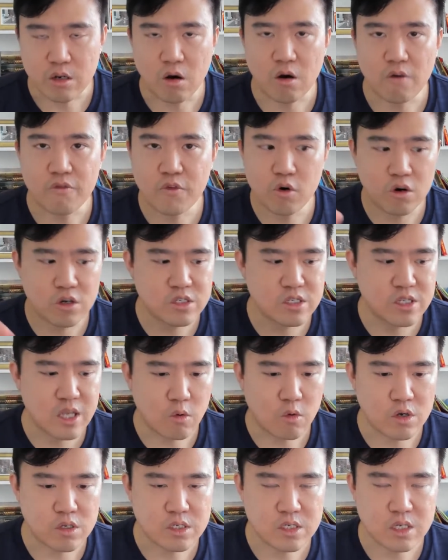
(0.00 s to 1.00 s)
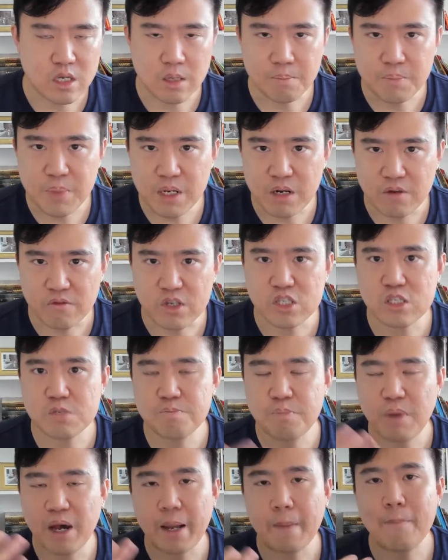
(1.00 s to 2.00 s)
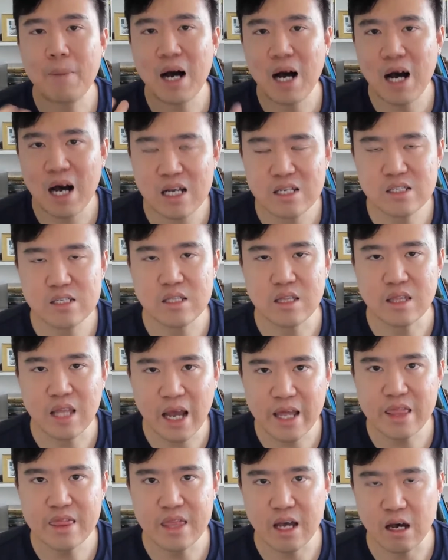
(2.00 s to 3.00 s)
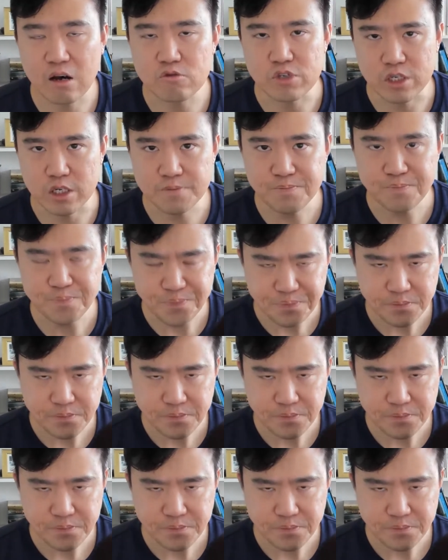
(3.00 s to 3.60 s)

Of course, there was a bit of a spike past 9,000,